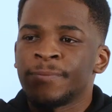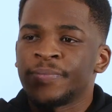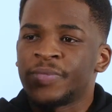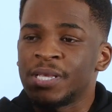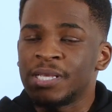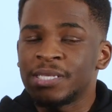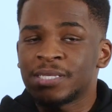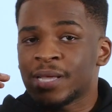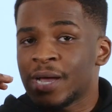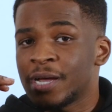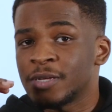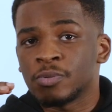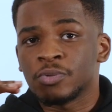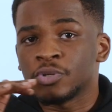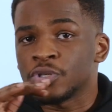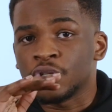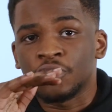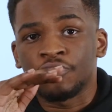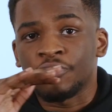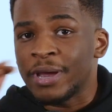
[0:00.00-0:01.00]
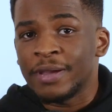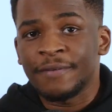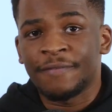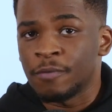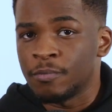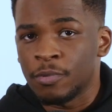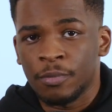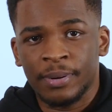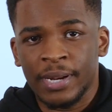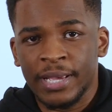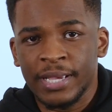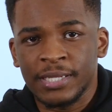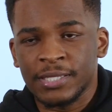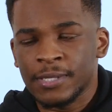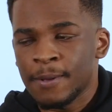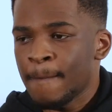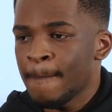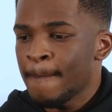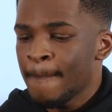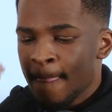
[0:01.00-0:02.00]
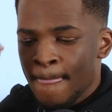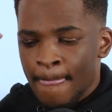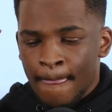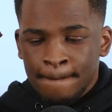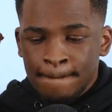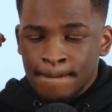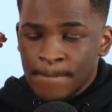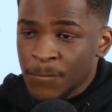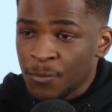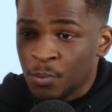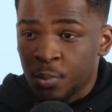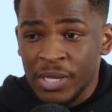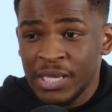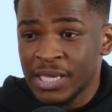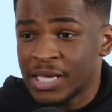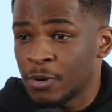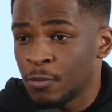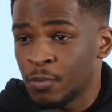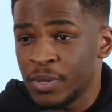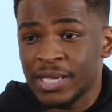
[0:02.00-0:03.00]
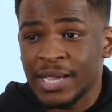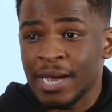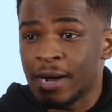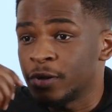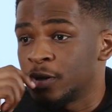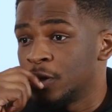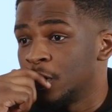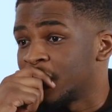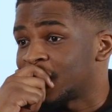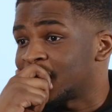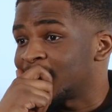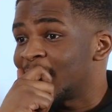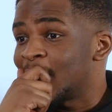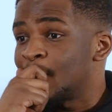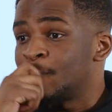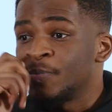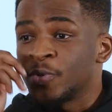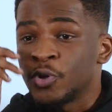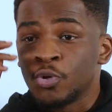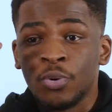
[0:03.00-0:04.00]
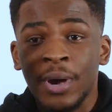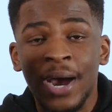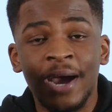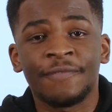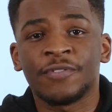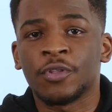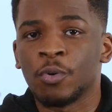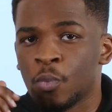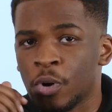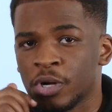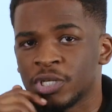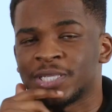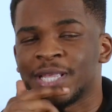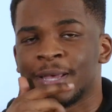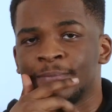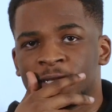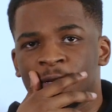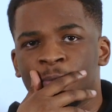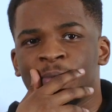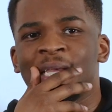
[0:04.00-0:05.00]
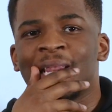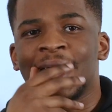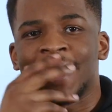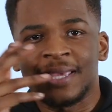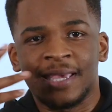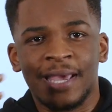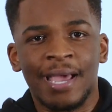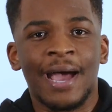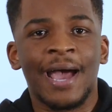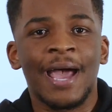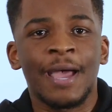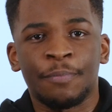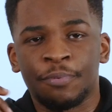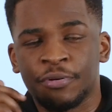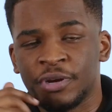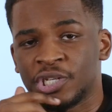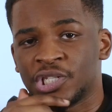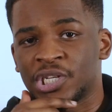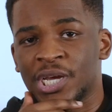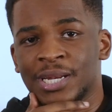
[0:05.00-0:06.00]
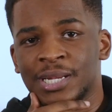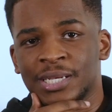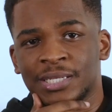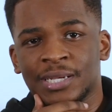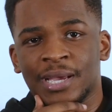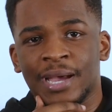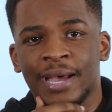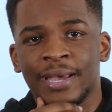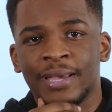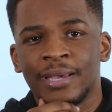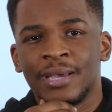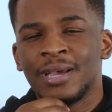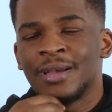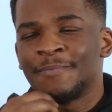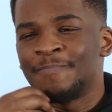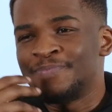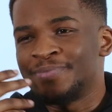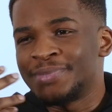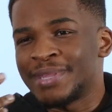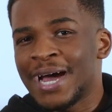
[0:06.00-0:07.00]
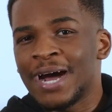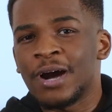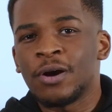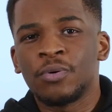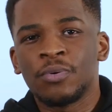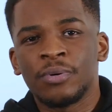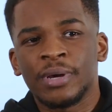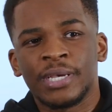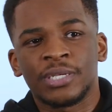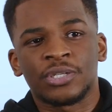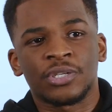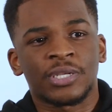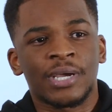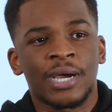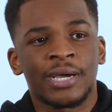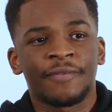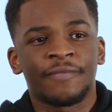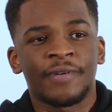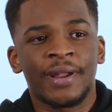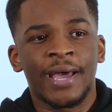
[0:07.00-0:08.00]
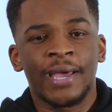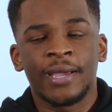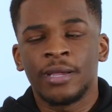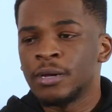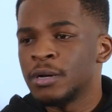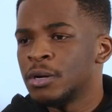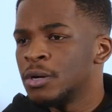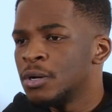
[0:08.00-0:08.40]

These guys were just great football players. Week in, week out, you look at them, you have to watch them to be like, yeah, I appreciate this guy. Now, it's just kind of like,